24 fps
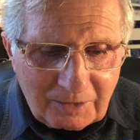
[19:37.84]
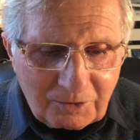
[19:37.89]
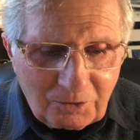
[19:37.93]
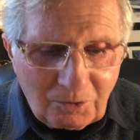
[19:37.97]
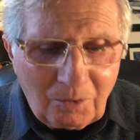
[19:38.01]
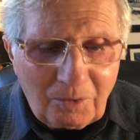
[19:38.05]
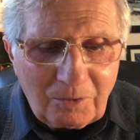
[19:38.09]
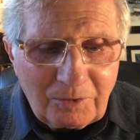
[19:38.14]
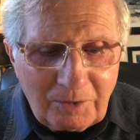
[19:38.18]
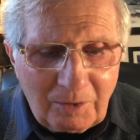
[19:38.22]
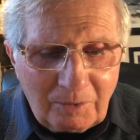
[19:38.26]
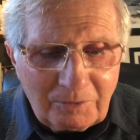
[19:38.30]

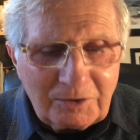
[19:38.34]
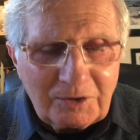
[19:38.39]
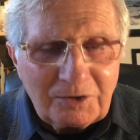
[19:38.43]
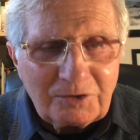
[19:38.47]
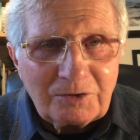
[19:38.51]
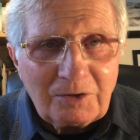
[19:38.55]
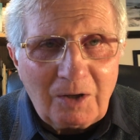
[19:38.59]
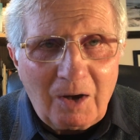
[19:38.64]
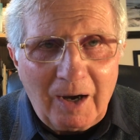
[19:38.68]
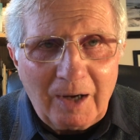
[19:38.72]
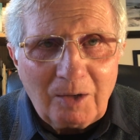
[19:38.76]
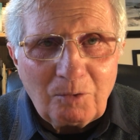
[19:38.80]

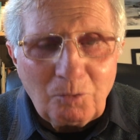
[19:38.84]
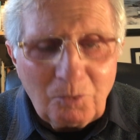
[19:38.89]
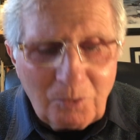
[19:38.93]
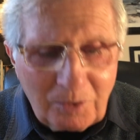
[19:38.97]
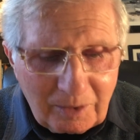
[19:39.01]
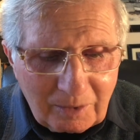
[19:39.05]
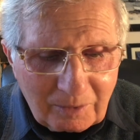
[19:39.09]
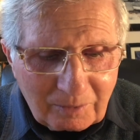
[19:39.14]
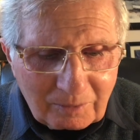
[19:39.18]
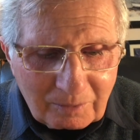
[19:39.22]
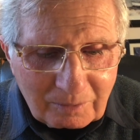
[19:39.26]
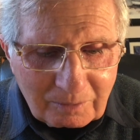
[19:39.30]
Notice, "I
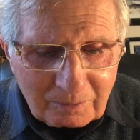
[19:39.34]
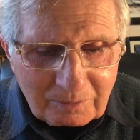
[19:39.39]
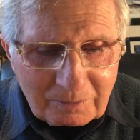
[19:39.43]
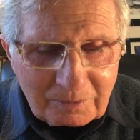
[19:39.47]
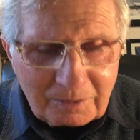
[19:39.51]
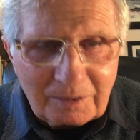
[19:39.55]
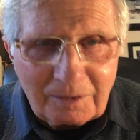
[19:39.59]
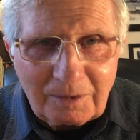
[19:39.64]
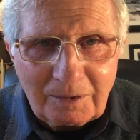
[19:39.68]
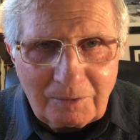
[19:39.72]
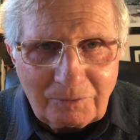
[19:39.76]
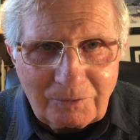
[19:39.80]
will
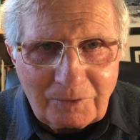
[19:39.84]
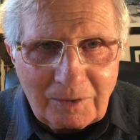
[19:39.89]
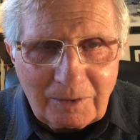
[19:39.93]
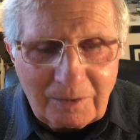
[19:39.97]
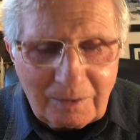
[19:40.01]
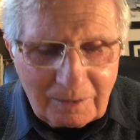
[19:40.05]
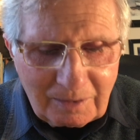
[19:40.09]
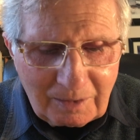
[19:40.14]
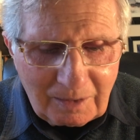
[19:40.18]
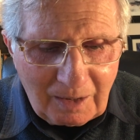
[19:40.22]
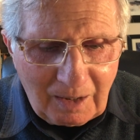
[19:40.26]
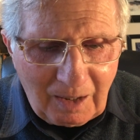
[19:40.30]

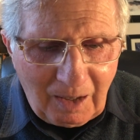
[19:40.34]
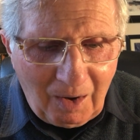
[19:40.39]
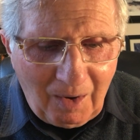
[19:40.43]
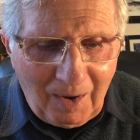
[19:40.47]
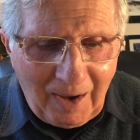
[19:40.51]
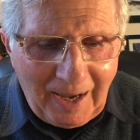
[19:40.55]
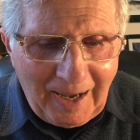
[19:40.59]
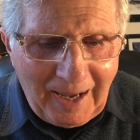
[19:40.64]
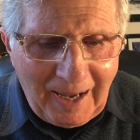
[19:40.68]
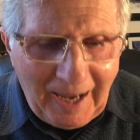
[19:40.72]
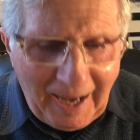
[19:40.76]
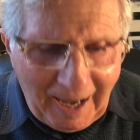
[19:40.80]
deliver."
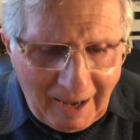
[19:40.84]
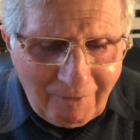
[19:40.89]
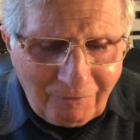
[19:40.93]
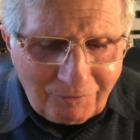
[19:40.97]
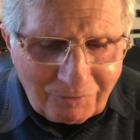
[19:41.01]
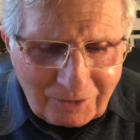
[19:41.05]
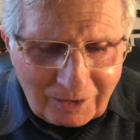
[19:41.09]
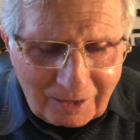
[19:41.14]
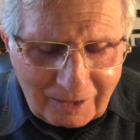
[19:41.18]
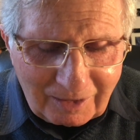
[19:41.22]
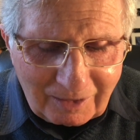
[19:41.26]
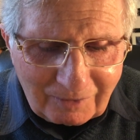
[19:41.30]
I
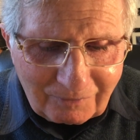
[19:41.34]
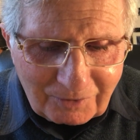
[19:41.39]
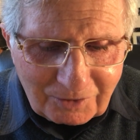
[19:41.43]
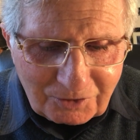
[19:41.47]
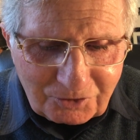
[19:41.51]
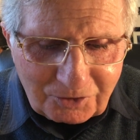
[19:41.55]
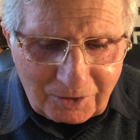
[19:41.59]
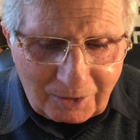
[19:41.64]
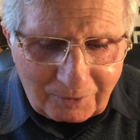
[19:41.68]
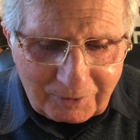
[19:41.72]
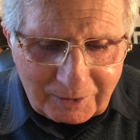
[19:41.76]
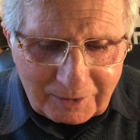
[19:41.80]
have delivered
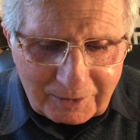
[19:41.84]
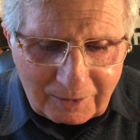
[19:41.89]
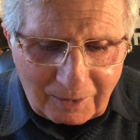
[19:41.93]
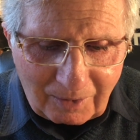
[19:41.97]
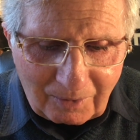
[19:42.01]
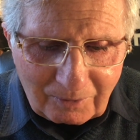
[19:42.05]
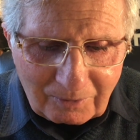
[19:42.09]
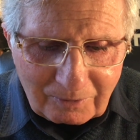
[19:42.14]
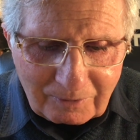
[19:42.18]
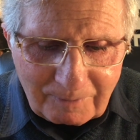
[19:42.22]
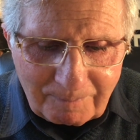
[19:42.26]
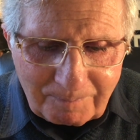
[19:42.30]

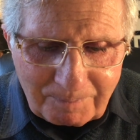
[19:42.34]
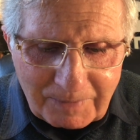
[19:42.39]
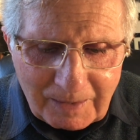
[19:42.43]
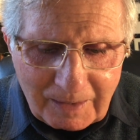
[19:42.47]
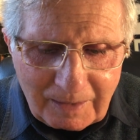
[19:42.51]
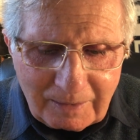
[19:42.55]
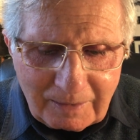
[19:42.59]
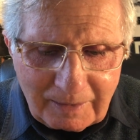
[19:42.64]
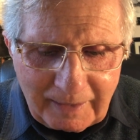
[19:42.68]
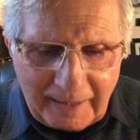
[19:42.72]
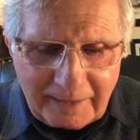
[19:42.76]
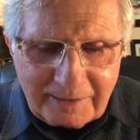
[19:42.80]
Jericho.
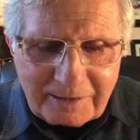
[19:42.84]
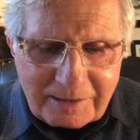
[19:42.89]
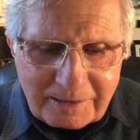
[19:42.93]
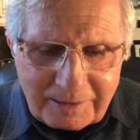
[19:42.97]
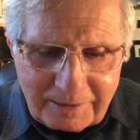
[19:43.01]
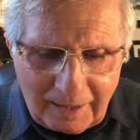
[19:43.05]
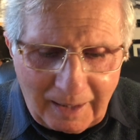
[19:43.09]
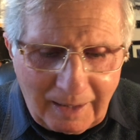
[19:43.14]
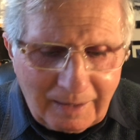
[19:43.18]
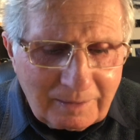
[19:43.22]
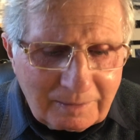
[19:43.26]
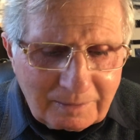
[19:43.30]
It's
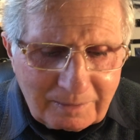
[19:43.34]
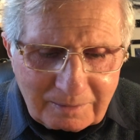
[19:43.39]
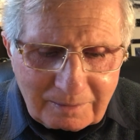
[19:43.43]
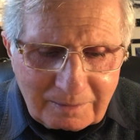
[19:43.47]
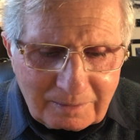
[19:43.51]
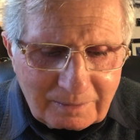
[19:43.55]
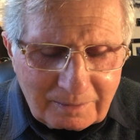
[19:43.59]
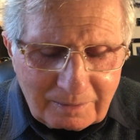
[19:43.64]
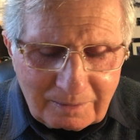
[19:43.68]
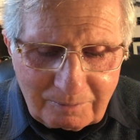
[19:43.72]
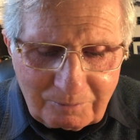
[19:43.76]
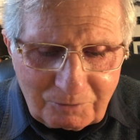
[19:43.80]

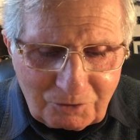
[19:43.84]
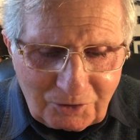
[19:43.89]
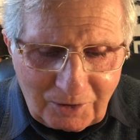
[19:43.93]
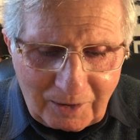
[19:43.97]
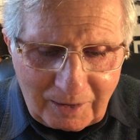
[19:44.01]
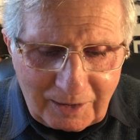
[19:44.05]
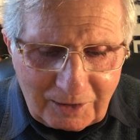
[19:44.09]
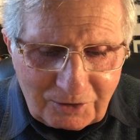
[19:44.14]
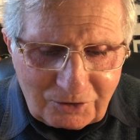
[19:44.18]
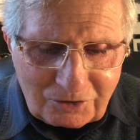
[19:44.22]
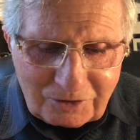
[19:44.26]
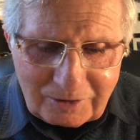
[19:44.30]
done.
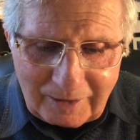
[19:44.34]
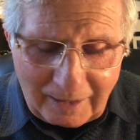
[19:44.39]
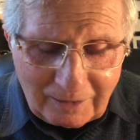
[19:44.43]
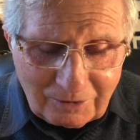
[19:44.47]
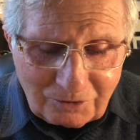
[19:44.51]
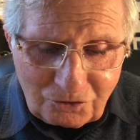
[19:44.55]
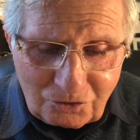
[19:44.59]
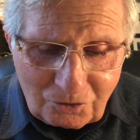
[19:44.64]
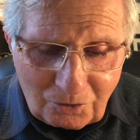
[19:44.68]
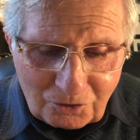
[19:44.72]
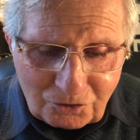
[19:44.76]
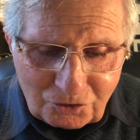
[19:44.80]
It's
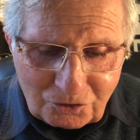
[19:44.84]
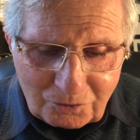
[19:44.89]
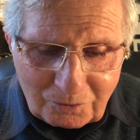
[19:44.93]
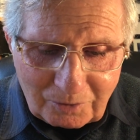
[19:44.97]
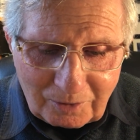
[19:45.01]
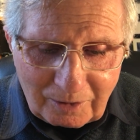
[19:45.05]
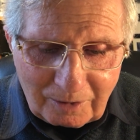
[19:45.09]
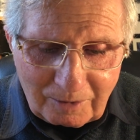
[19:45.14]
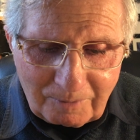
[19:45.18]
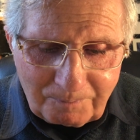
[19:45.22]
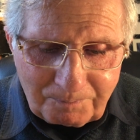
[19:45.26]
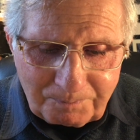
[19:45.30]
done,
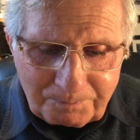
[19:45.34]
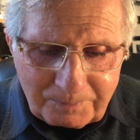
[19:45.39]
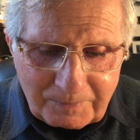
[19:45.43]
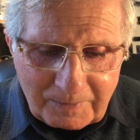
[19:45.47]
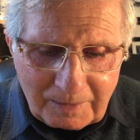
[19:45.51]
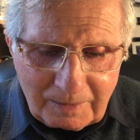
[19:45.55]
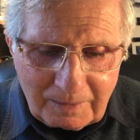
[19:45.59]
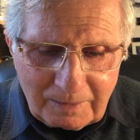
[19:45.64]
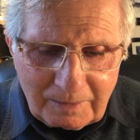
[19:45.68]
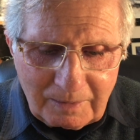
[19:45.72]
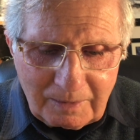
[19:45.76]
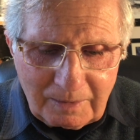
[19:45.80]
Joshua.
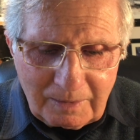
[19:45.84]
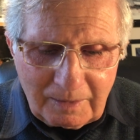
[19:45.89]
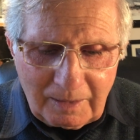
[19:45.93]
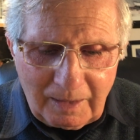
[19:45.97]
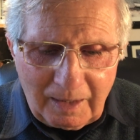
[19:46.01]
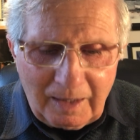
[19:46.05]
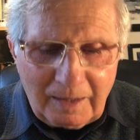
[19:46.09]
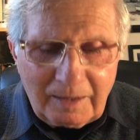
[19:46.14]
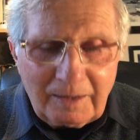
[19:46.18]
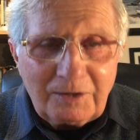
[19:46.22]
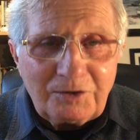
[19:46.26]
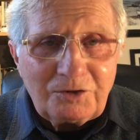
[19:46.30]

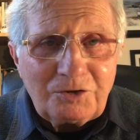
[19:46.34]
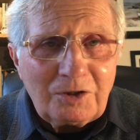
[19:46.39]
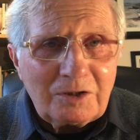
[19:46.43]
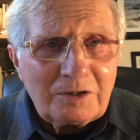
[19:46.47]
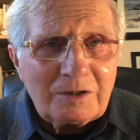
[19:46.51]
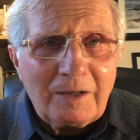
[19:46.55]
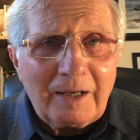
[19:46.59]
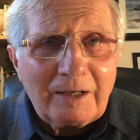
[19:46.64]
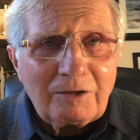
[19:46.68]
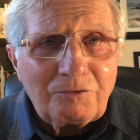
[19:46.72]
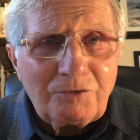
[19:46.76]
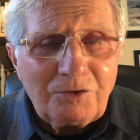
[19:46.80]
It's
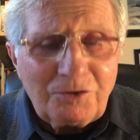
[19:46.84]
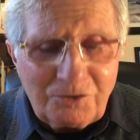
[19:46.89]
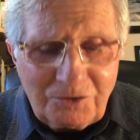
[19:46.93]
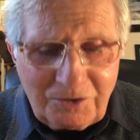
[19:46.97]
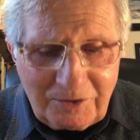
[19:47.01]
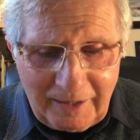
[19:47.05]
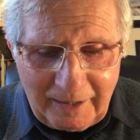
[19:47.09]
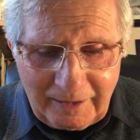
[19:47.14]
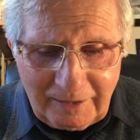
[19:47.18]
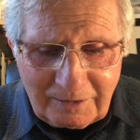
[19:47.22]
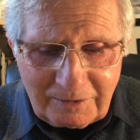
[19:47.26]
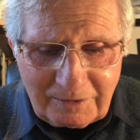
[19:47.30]
just like
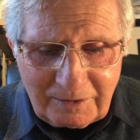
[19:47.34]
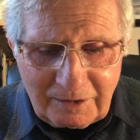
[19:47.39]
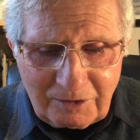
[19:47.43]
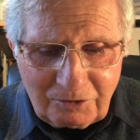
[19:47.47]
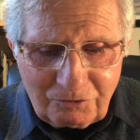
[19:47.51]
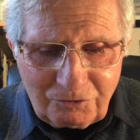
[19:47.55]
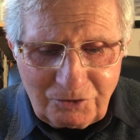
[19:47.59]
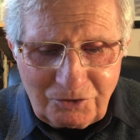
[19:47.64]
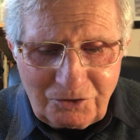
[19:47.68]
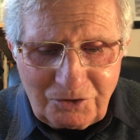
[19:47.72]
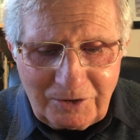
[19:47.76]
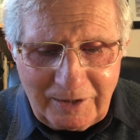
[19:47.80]
Christianity.
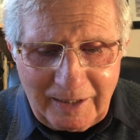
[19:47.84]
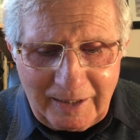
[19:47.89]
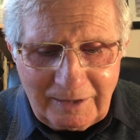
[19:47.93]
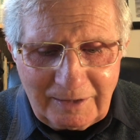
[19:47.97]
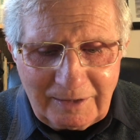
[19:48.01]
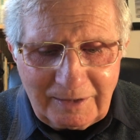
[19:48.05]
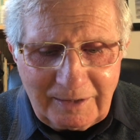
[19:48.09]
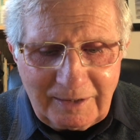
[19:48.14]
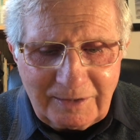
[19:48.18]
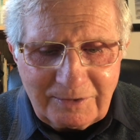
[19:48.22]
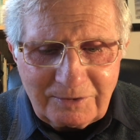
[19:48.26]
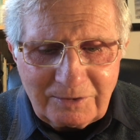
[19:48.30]

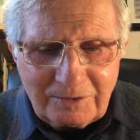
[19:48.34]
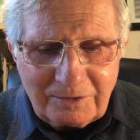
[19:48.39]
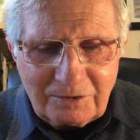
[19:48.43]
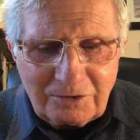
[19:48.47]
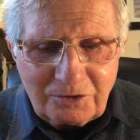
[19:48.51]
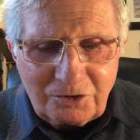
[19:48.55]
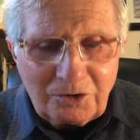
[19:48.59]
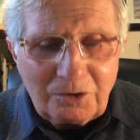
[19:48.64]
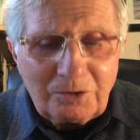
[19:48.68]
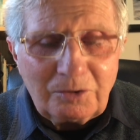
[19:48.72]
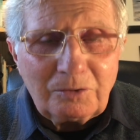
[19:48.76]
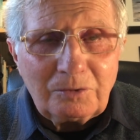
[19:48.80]
Christianity
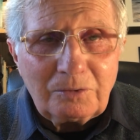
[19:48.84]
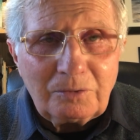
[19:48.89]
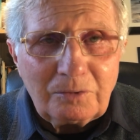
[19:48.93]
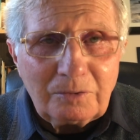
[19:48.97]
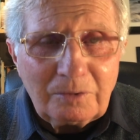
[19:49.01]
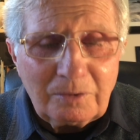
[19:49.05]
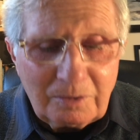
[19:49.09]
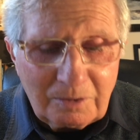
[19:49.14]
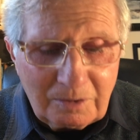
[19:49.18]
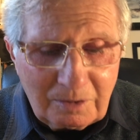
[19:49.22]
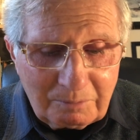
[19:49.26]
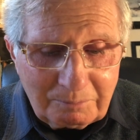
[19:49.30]
isn't
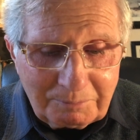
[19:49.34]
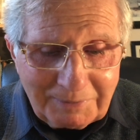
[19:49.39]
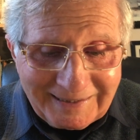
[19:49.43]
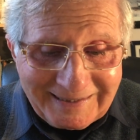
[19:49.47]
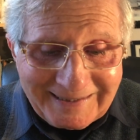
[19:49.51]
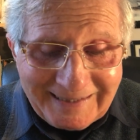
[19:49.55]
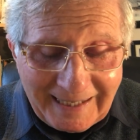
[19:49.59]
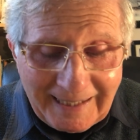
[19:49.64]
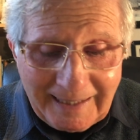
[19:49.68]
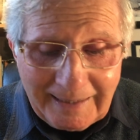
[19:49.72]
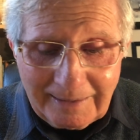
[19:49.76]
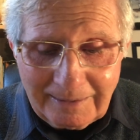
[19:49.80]
do,
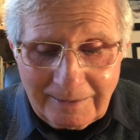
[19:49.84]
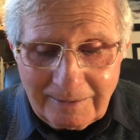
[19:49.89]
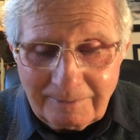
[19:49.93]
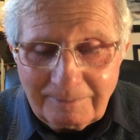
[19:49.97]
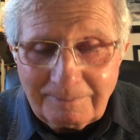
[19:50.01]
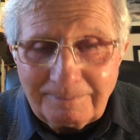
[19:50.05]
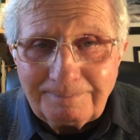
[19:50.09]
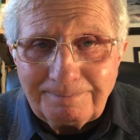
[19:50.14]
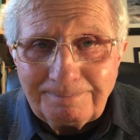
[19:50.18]
but done.